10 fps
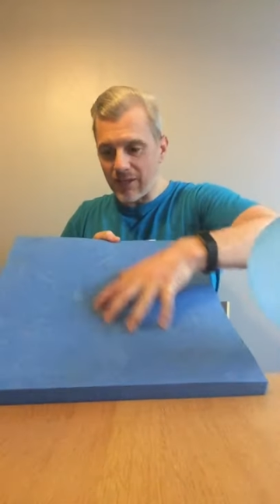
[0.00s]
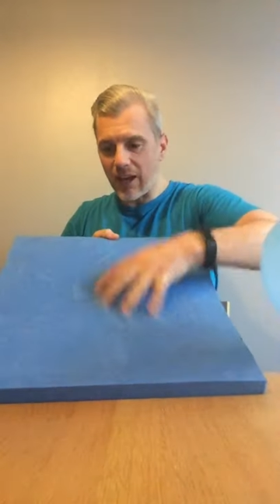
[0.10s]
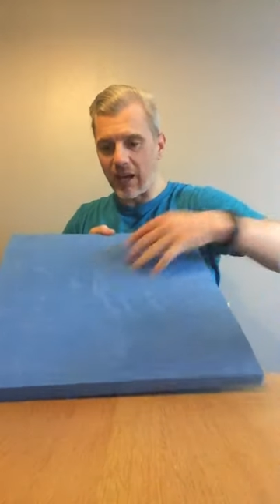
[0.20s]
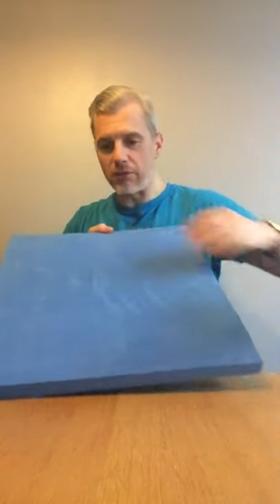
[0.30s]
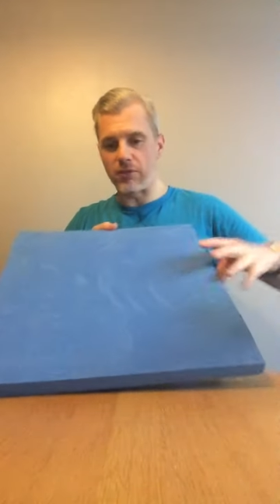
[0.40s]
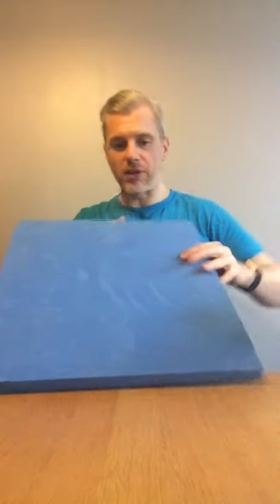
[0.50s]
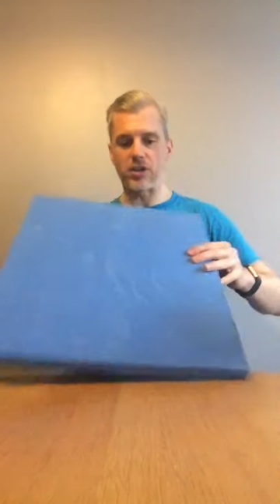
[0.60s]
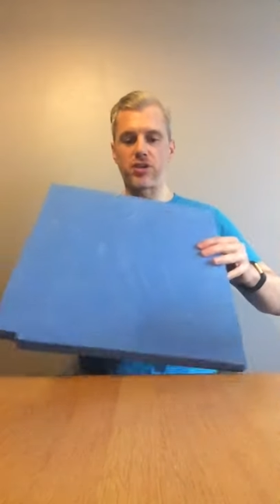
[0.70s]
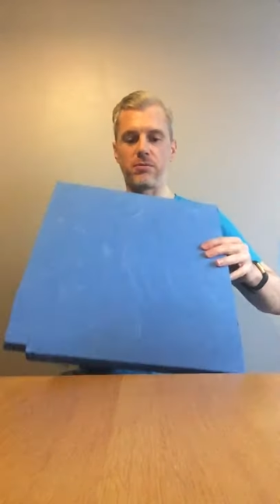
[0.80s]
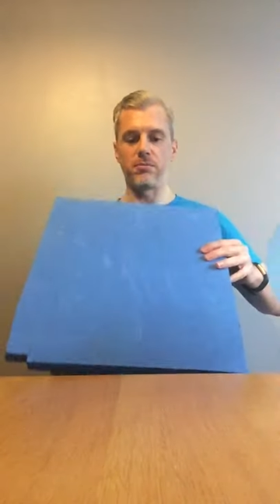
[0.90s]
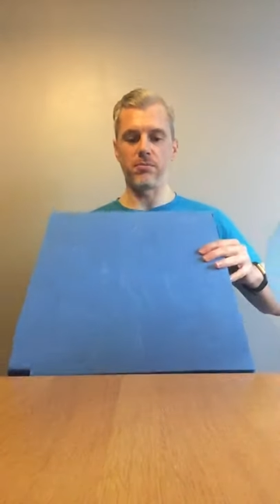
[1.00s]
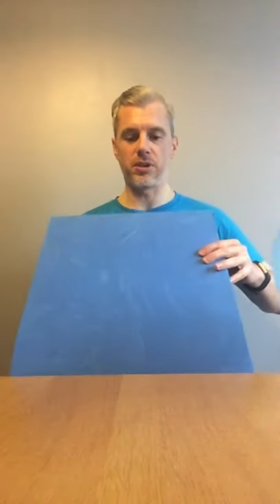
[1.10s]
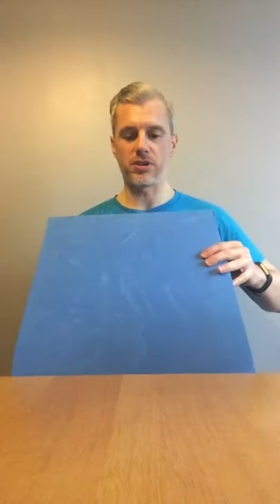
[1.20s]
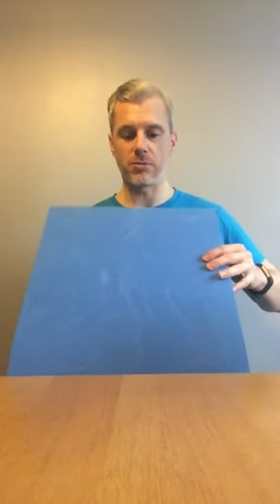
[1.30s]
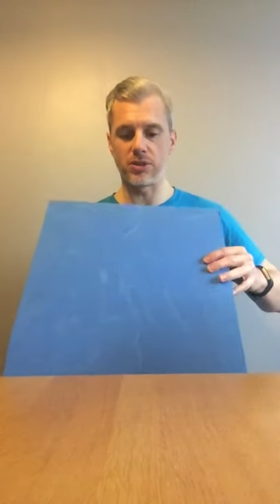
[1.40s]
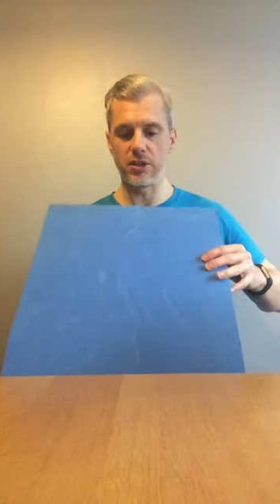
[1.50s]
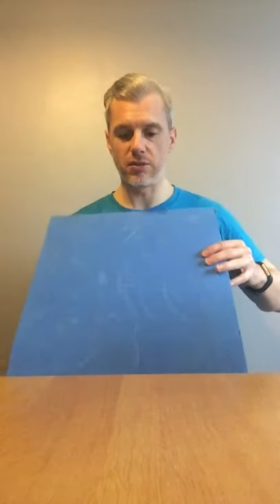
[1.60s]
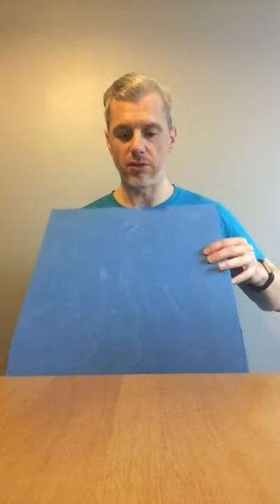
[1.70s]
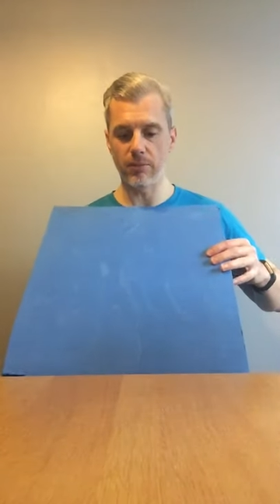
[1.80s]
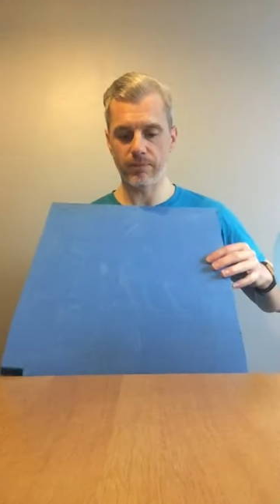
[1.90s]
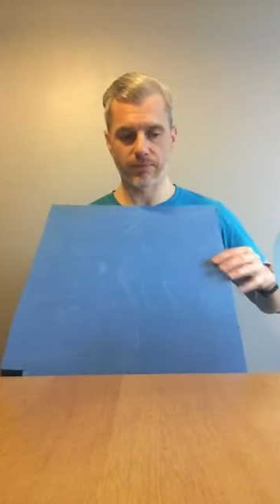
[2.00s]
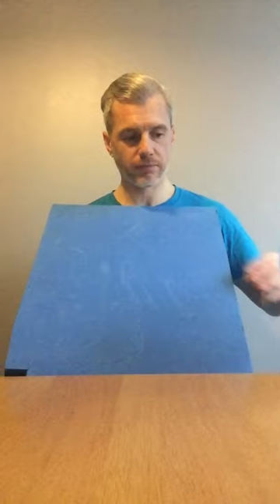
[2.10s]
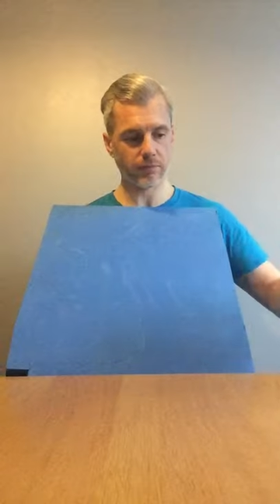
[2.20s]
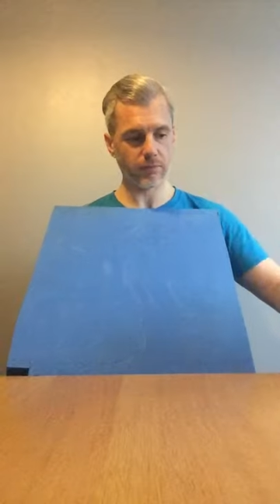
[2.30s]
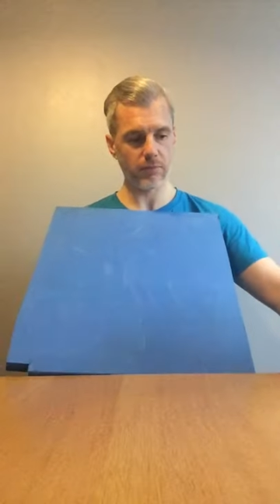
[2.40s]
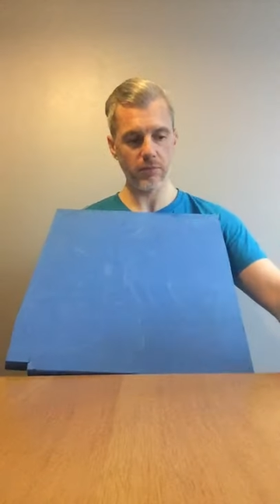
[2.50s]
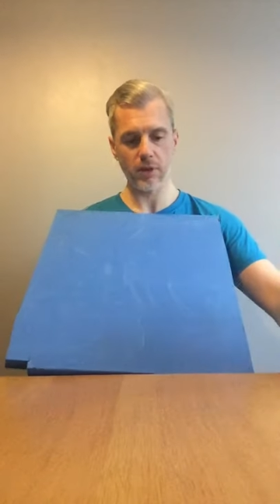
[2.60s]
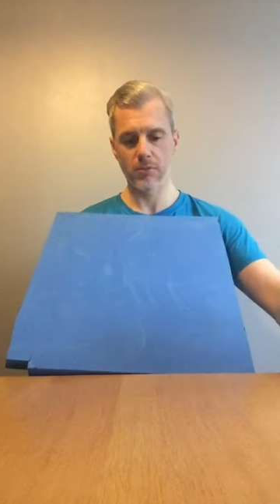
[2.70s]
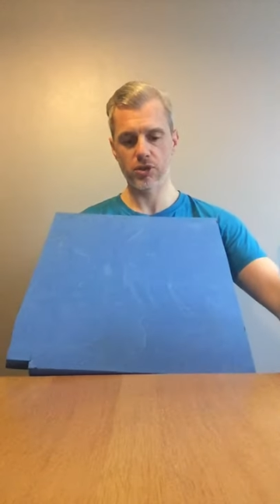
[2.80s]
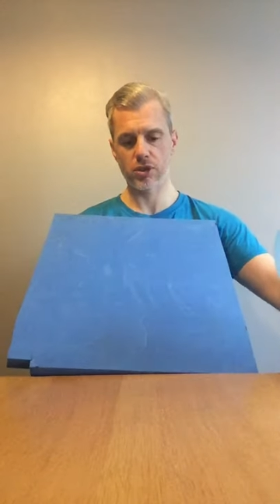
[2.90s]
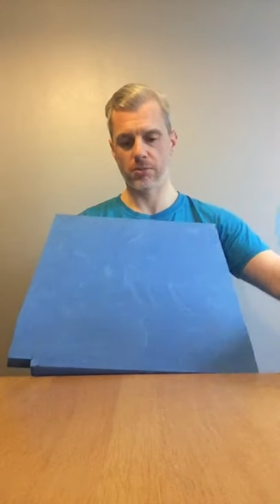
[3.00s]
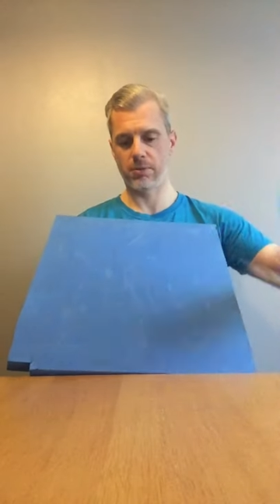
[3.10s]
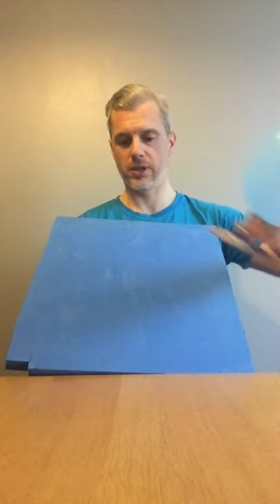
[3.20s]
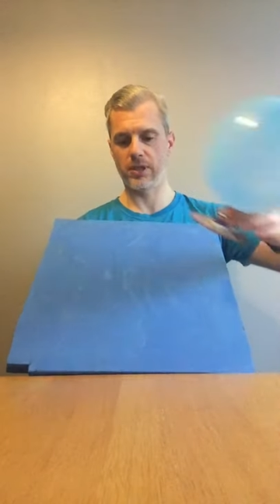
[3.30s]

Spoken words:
high friction piece of material. I'm just going to